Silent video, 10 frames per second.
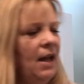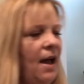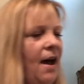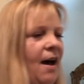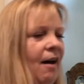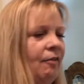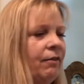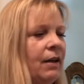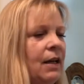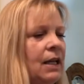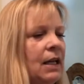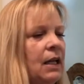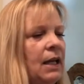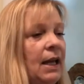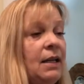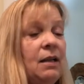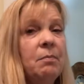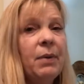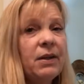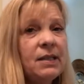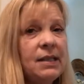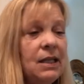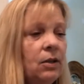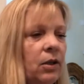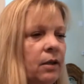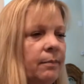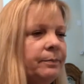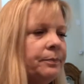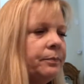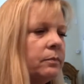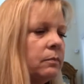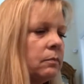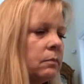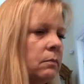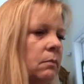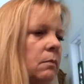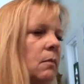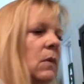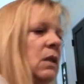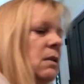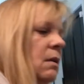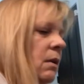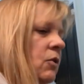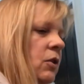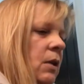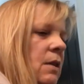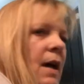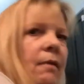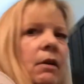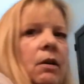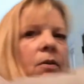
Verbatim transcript: have an impulse sealer. So I'll show you that real